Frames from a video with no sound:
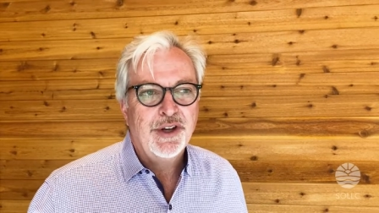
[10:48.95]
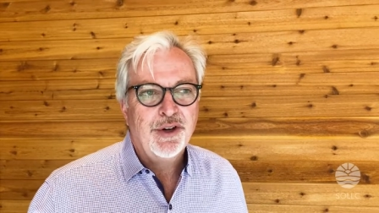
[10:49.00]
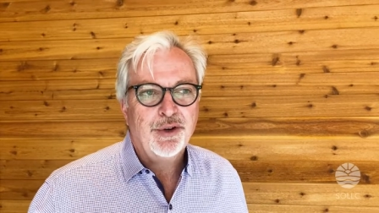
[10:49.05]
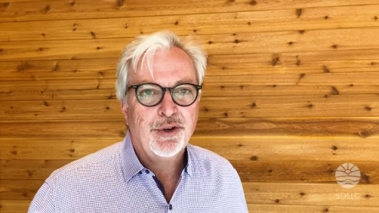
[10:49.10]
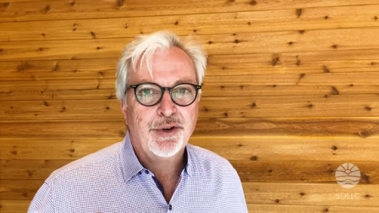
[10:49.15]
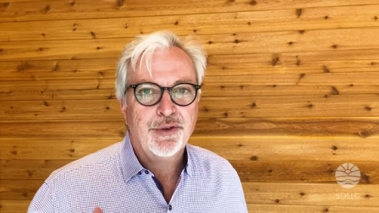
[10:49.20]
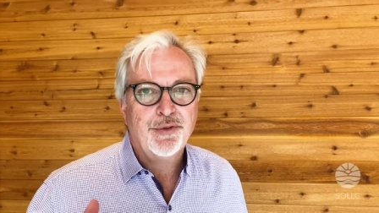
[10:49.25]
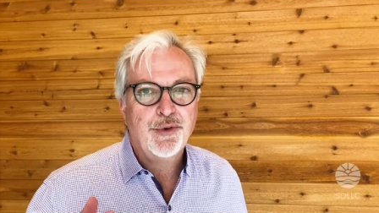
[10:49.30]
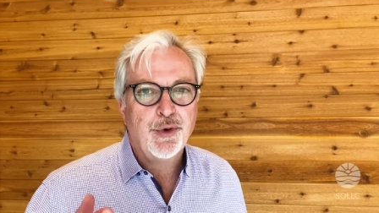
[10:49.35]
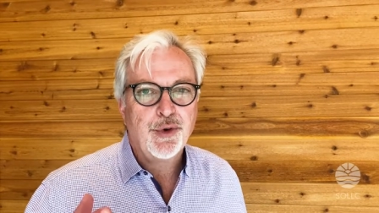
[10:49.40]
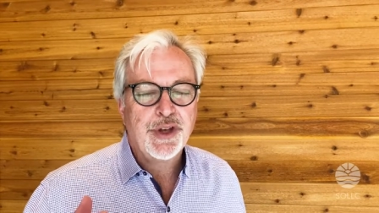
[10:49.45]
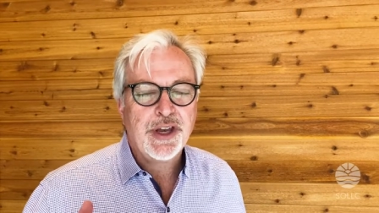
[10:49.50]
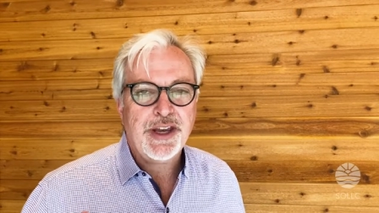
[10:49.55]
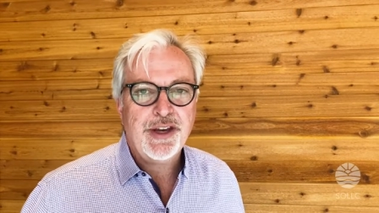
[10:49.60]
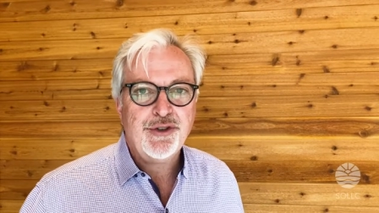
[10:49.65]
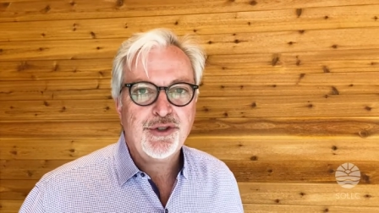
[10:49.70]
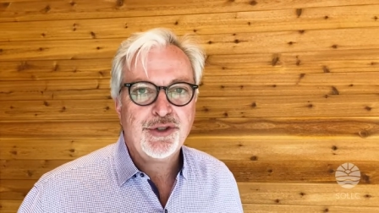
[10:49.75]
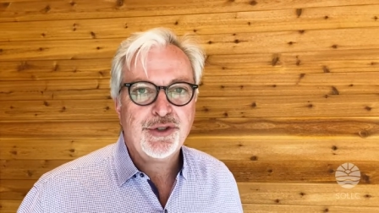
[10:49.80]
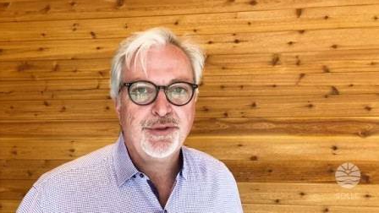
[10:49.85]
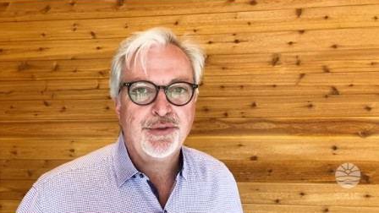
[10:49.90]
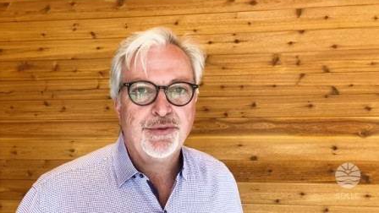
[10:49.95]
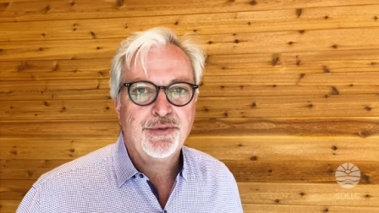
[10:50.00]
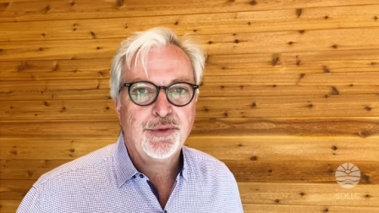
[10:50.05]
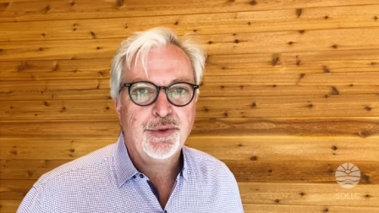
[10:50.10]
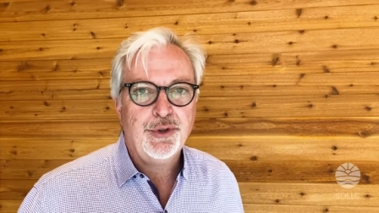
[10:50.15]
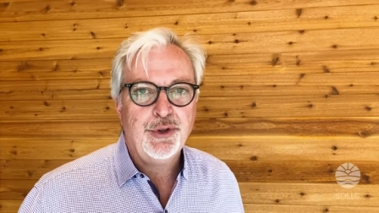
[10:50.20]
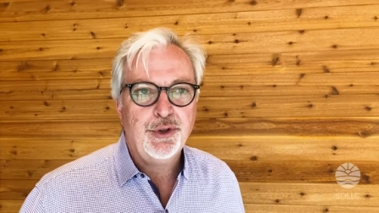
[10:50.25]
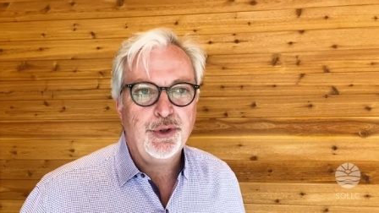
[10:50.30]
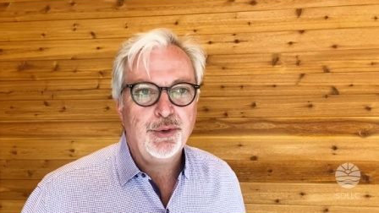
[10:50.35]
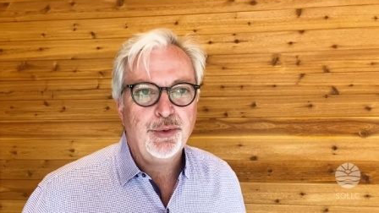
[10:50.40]
or a vocation for
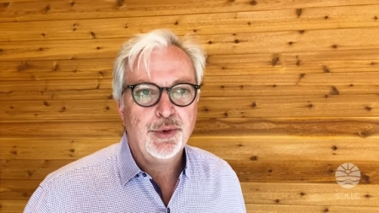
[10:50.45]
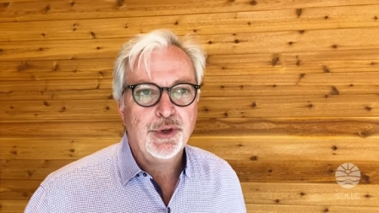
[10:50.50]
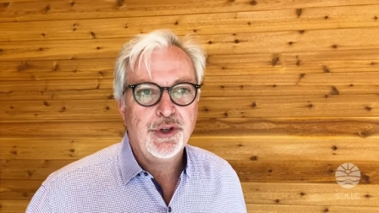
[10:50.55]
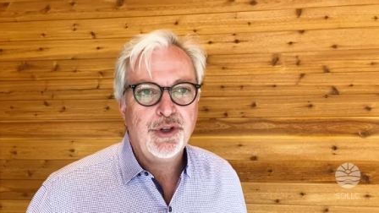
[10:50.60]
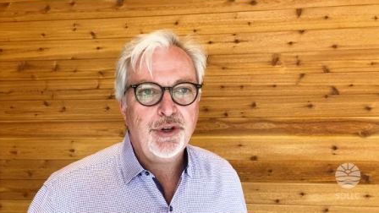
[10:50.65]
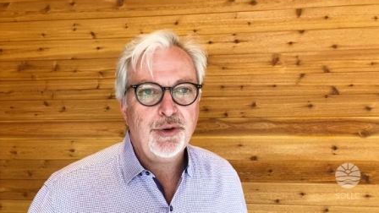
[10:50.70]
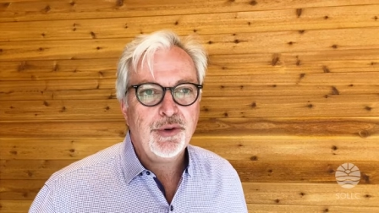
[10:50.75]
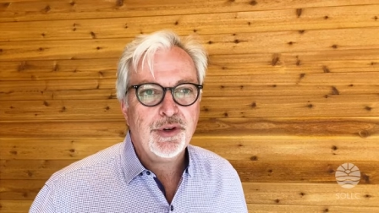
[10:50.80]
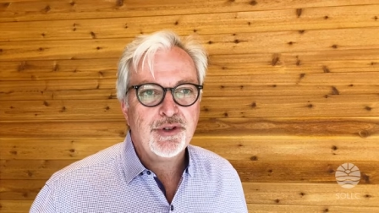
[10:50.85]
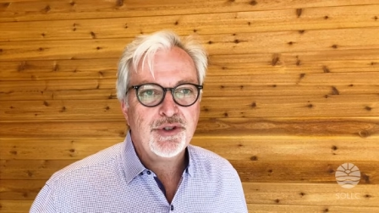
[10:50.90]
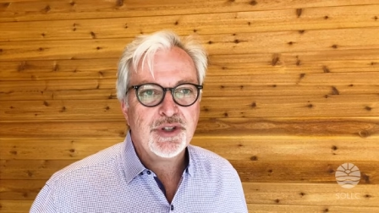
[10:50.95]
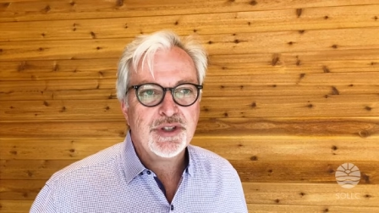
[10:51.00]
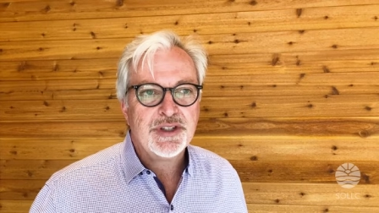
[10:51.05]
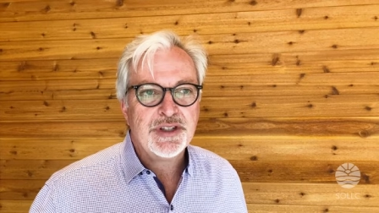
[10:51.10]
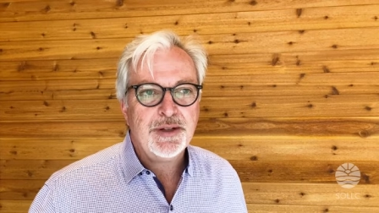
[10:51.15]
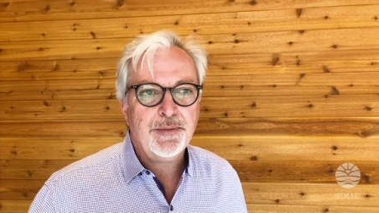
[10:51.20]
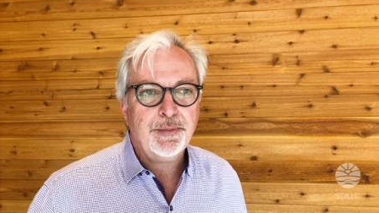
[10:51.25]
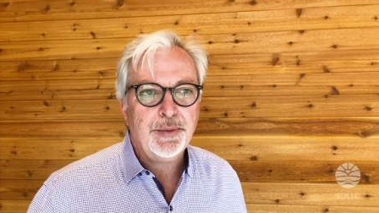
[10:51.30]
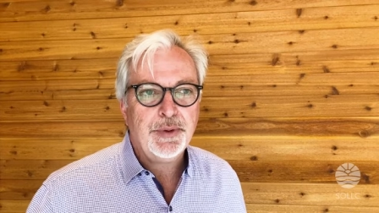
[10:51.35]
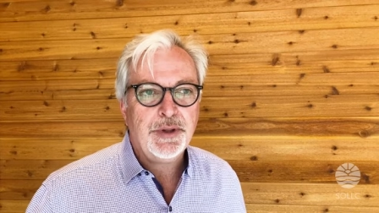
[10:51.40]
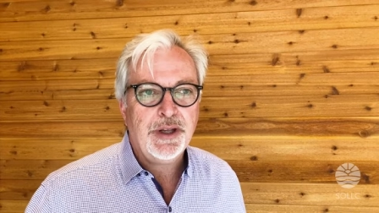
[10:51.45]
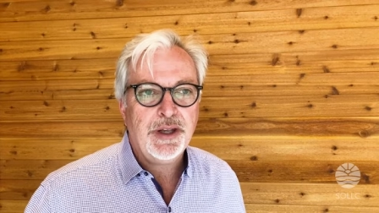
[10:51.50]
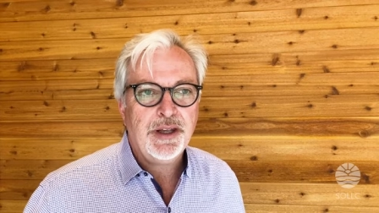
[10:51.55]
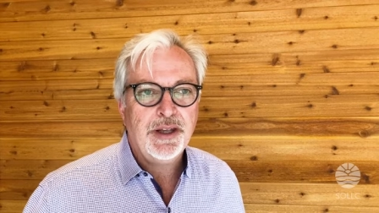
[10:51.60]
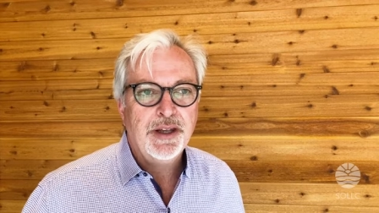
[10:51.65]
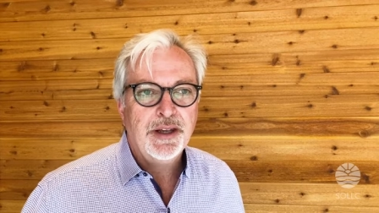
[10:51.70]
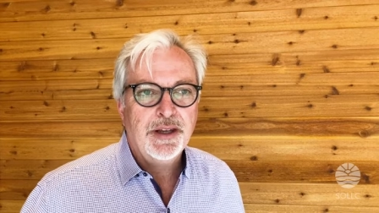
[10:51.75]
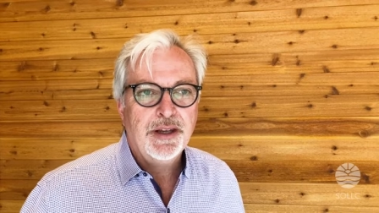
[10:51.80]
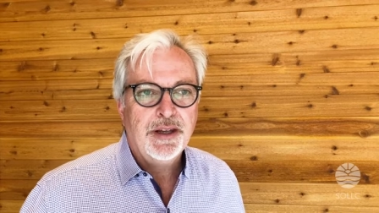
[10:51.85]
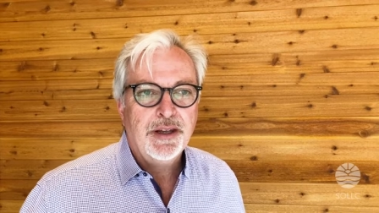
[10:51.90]
you where you are just simply